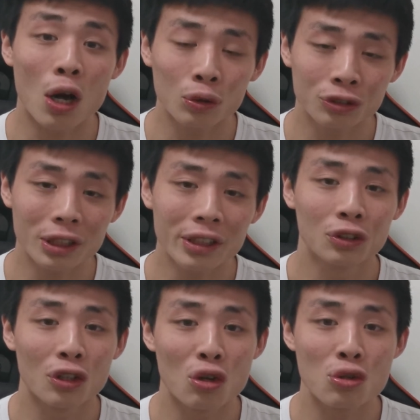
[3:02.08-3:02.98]
Alfred
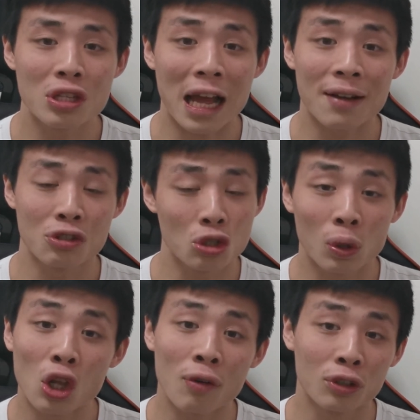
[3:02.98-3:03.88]
for those that have to do
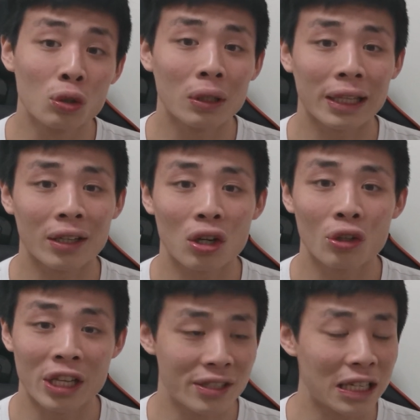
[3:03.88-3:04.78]
a lot of Googling
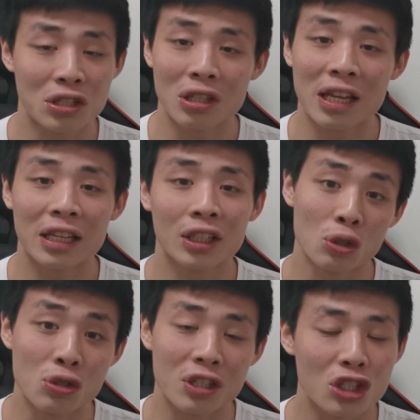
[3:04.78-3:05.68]
on their day-to-day
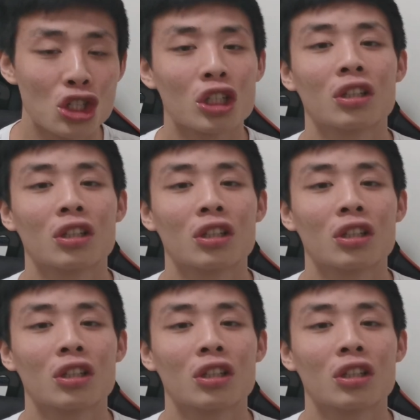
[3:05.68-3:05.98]
usage.